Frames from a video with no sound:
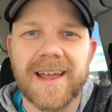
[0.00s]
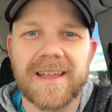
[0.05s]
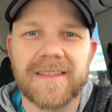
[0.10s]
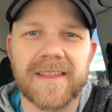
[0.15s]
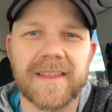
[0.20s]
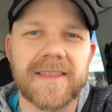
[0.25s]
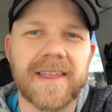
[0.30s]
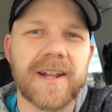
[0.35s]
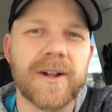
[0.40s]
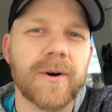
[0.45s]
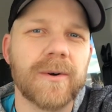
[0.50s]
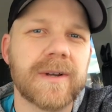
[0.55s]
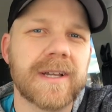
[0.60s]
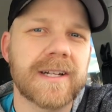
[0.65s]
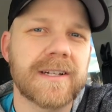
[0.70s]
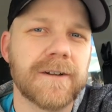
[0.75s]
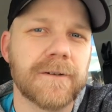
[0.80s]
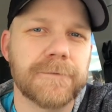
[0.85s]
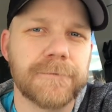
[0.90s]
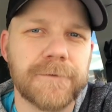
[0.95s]
that they don't
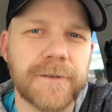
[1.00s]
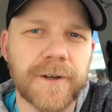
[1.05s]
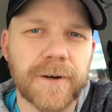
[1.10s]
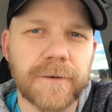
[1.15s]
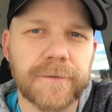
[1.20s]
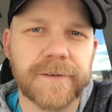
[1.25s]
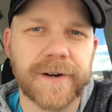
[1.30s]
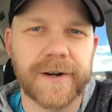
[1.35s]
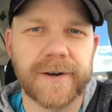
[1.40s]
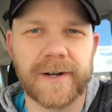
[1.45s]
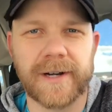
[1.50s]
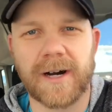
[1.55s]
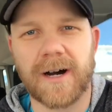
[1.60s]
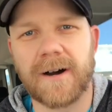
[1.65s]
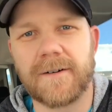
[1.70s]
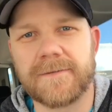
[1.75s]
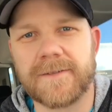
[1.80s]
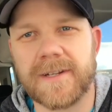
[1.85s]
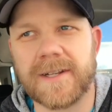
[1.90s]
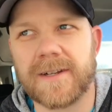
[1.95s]
get to feel very
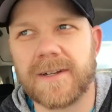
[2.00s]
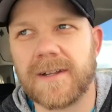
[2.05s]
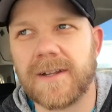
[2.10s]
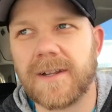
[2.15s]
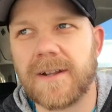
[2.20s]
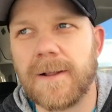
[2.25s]
often